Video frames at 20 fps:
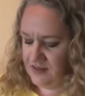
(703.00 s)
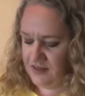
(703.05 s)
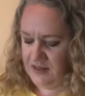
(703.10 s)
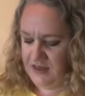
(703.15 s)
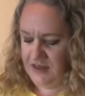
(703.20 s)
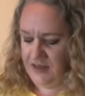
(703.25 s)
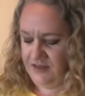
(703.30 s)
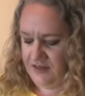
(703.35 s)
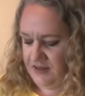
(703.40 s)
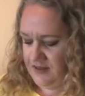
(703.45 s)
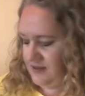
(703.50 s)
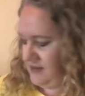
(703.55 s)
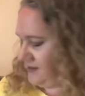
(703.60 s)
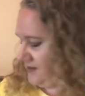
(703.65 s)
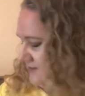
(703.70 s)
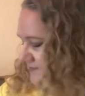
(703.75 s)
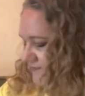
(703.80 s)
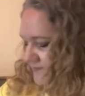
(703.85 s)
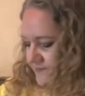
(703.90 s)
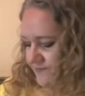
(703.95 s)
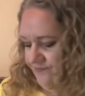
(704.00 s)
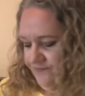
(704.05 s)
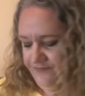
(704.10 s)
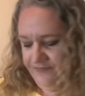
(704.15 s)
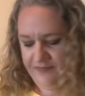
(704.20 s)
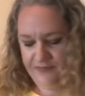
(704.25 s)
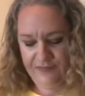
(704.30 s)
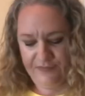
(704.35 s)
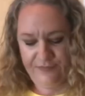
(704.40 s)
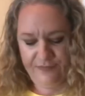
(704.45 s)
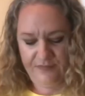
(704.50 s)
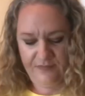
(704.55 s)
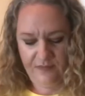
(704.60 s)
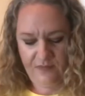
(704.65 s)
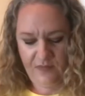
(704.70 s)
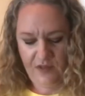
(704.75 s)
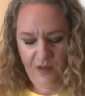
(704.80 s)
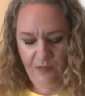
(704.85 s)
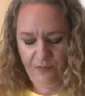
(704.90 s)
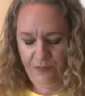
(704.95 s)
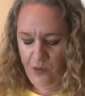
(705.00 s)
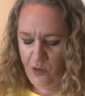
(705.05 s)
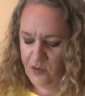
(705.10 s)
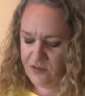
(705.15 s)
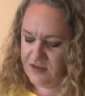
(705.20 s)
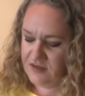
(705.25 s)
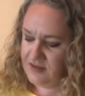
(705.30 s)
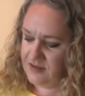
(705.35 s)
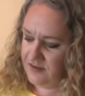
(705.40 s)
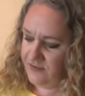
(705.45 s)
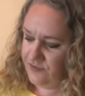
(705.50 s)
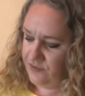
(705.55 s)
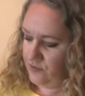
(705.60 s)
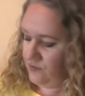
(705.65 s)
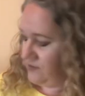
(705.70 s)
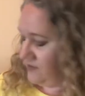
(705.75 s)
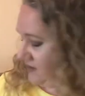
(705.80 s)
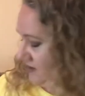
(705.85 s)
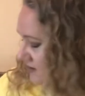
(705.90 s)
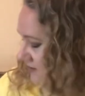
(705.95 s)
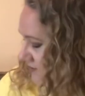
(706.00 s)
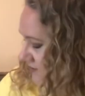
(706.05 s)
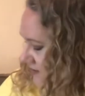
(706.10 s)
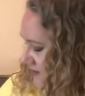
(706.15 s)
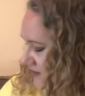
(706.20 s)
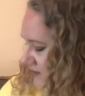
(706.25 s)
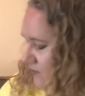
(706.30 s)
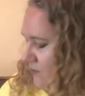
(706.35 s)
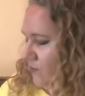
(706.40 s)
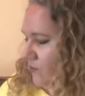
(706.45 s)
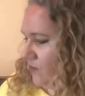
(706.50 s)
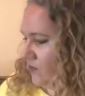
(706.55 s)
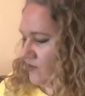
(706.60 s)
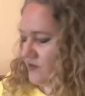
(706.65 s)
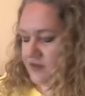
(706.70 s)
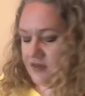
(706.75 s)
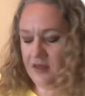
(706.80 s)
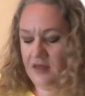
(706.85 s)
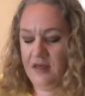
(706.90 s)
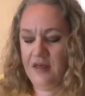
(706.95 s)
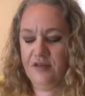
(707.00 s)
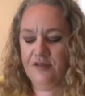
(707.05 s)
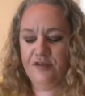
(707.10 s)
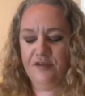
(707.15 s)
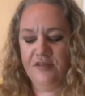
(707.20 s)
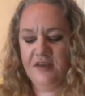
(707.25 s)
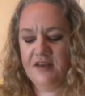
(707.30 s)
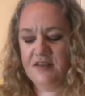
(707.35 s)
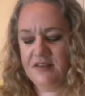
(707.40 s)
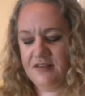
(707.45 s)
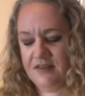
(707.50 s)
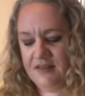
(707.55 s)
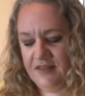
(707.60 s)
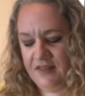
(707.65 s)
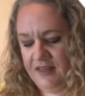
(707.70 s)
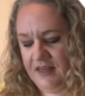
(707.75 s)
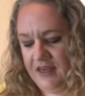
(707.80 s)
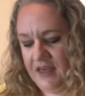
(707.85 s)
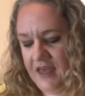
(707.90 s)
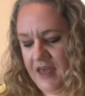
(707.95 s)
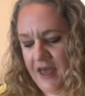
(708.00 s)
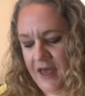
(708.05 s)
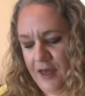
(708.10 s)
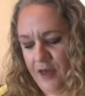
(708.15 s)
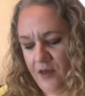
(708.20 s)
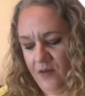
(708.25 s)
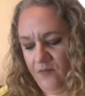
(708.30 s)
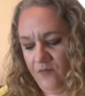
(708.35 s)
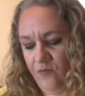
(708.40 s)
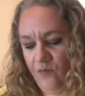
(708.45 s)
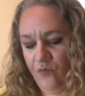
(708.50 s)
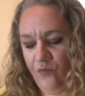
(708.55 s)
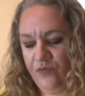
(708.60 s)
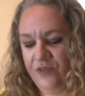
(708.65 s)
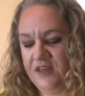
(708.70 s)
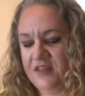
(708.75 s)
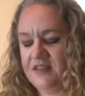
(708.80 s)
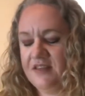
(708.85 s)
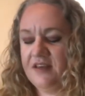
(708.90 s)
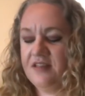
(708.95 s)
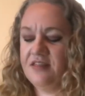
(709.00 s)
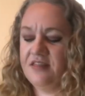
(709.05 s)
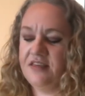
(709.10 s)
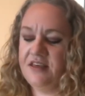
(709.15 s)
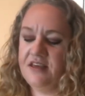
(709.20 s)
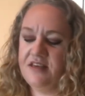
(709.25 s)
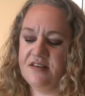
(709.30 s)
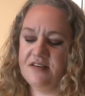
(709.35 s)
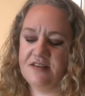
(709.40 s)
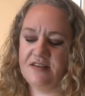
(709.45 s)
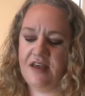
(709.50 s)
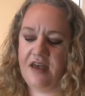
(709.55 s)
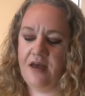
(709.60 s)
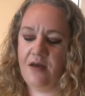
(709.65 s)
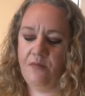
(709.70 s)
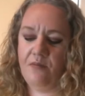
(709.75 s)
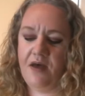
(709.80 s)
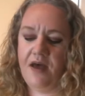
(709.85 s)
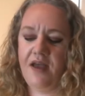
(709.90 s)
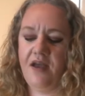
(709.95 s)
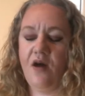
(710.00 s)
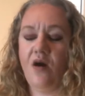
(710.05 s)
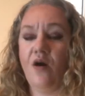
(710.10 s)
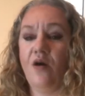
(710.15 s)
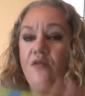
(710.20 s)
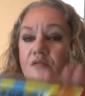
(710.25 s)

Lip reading: like this. I'm positive there was another. Yeah, there was. So this is the, they did these I Heart